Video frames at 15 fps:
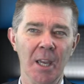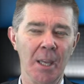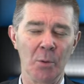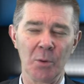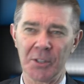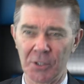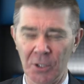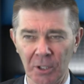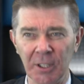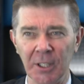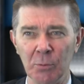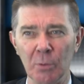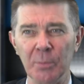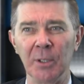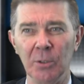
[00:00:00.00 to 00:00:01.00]
Yeah, we
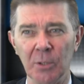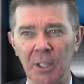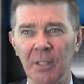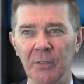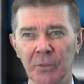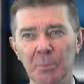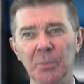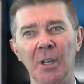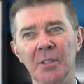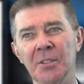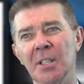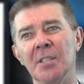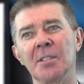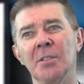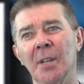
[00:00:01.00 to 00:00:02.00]
certainly will be looking for
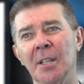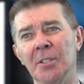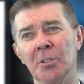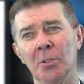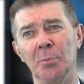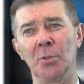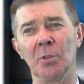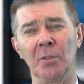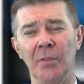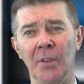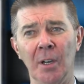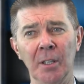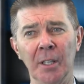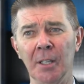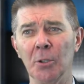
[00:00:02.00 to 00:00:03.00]
projects to add to the
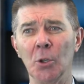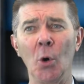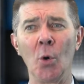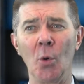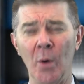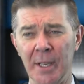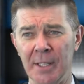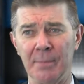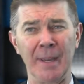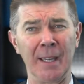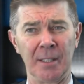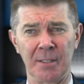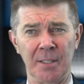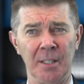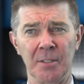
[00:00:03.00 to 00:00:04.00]
portfolio. It always
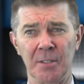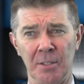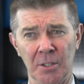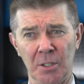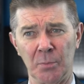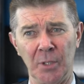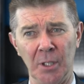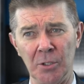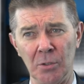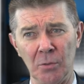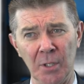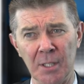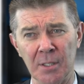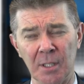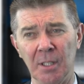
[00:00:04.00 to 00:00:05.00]
makes sense to spread your
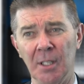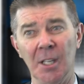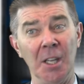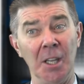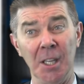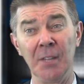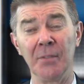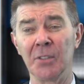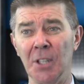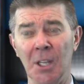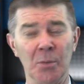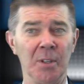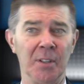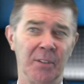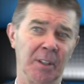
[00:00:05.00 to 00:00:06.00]
risk, even
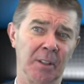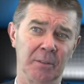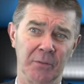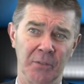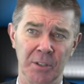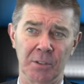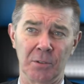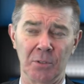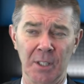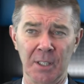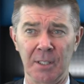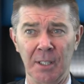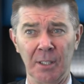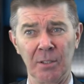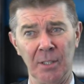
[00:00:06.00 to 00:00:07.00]
though we think Fisher
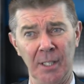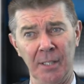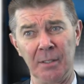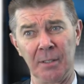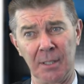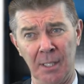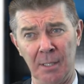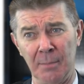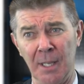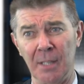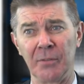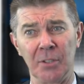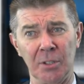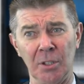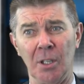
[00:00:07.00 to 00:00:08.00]
East Nickel and
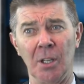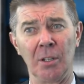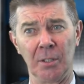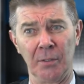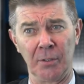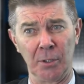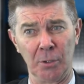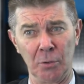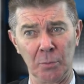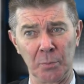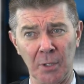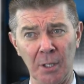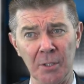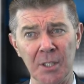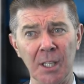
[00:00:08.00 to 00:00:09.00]
Mount Fisher Gold are very good
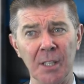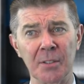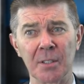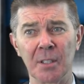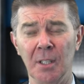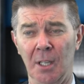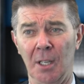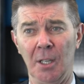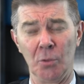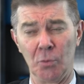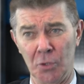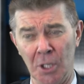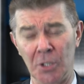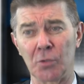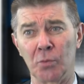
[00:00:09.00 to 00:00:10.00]
projects.
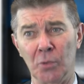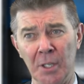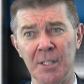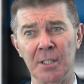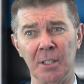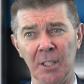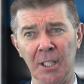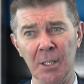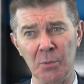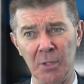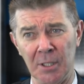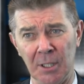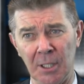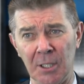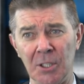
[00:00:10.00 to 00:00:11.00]
Just recently,
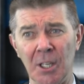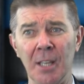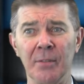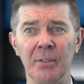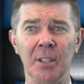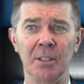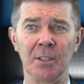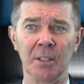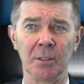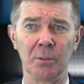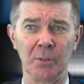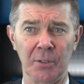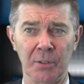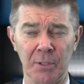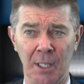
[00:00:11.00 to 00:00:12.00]
we did a JV deal
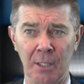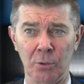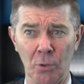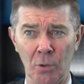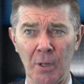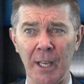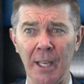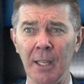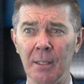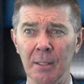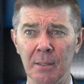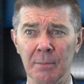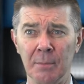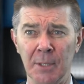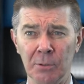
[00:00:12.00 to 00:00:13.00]
with Backdoor
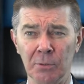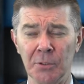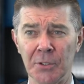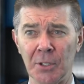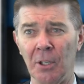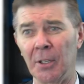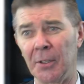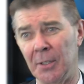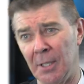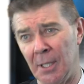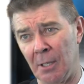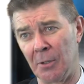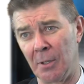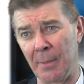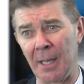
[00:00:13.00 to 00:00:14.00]
Minerals on
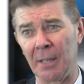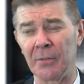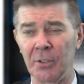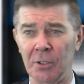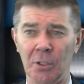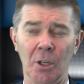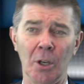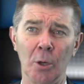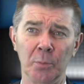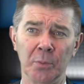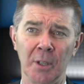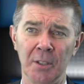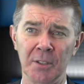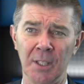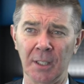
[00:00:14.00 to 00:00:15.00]
the Mount Fisher Gold
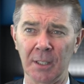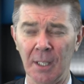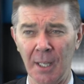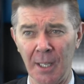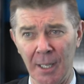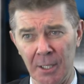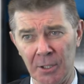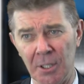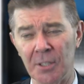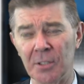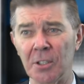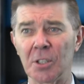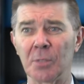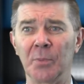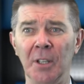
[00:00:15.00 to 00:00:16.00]
project,
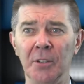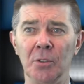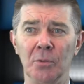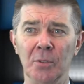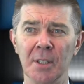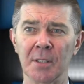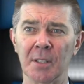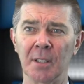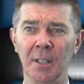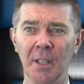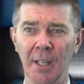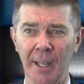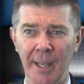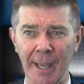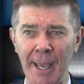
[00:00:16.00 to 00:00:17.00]
just to spread the risk.
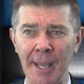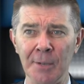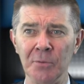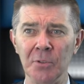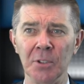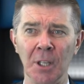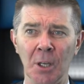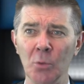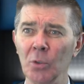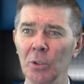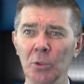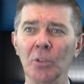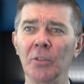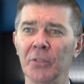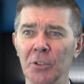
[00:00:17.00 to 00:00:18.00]
And
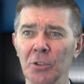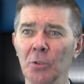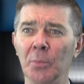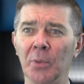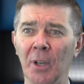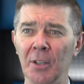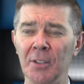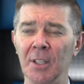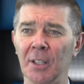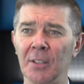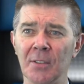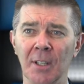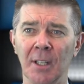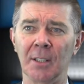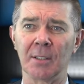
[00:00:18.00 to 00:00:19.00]
we'll look for new
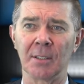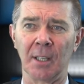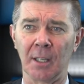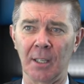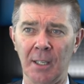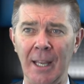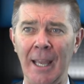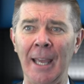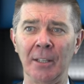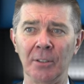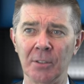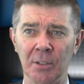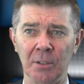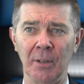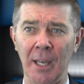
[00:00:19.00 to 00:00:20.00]
projects that can add
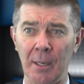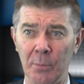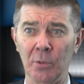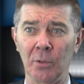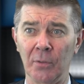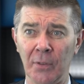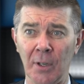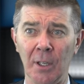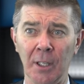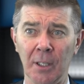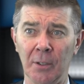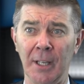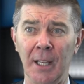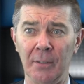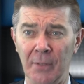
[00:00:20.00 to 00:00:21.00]
to our
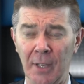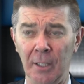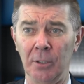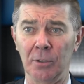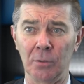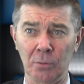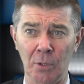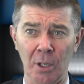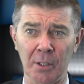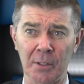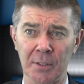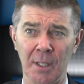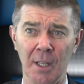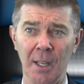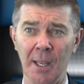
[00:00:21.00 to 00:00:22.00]
portfolio and add value to
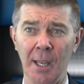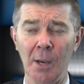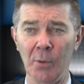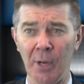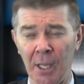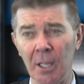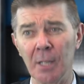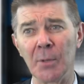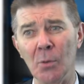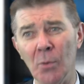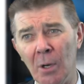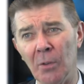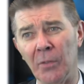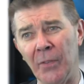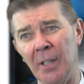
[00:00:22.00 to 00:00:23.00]
Rox. We're going to be
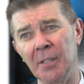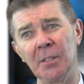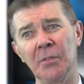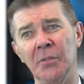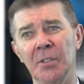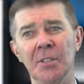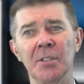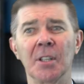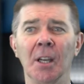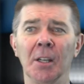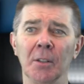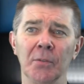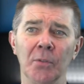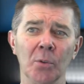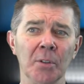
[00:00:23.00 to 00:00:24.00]
well funded for this
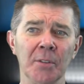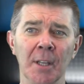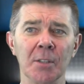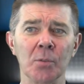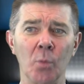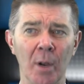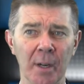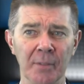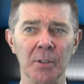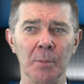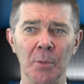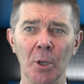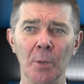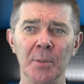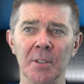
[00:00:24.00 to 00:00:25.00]
going forward. That's one of the
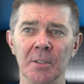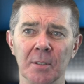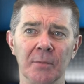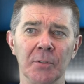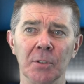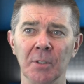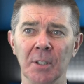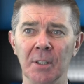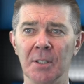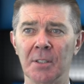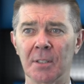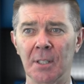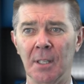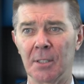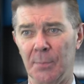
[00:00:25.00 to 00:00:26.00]
purposes of doing
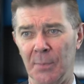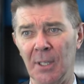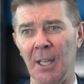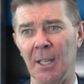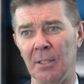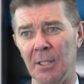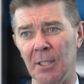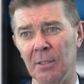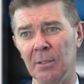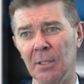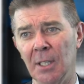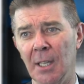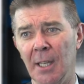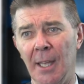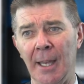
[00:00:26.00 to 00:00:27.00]
this spin-out deal.
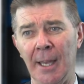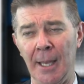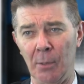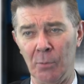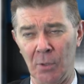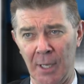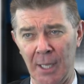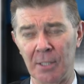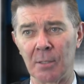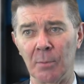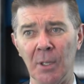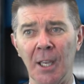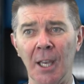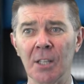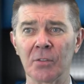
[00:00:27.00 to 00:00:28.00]
We'll get
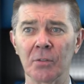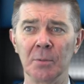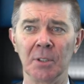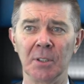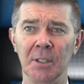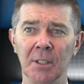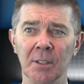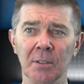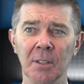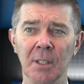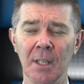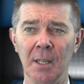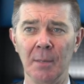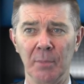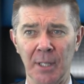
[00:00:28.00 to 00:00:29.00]
some cash from the deal,
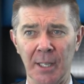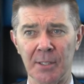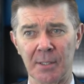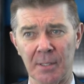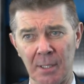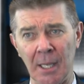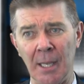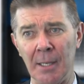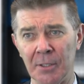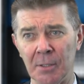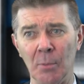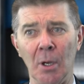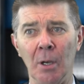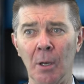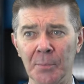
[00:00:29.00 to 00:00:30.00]
plus
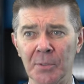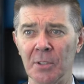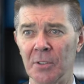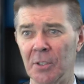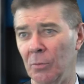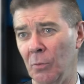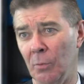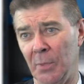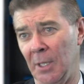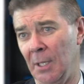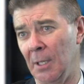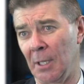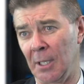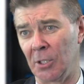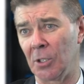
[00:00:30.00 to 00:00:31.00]
some options that we'll
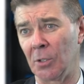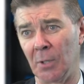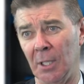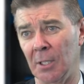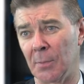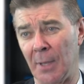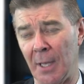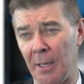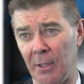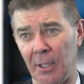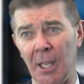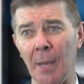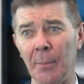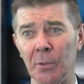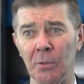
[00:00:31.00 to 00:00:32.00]
be issuing as part of the
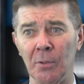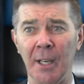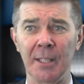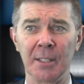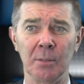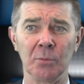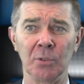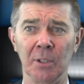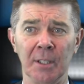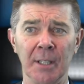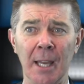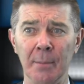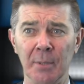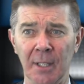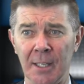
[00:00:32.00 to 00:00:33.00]
capital raising will
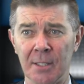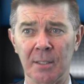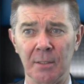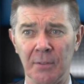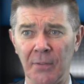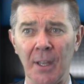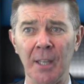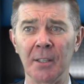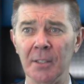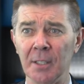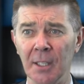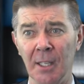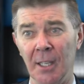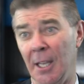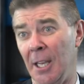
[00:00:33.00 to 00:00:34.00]
enable us to fund
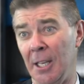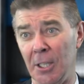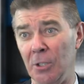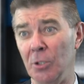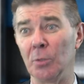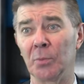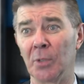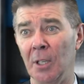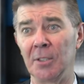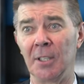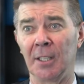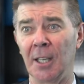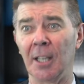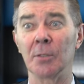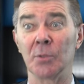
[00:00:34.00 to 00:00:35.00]
any new
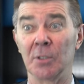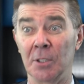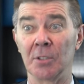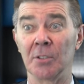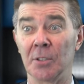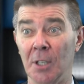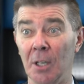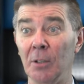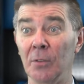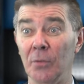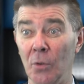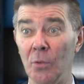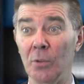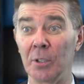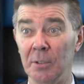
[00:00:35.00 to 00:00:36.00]
project acquisitions going
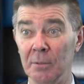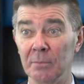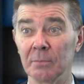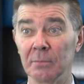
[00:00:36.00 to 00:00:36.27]
forward.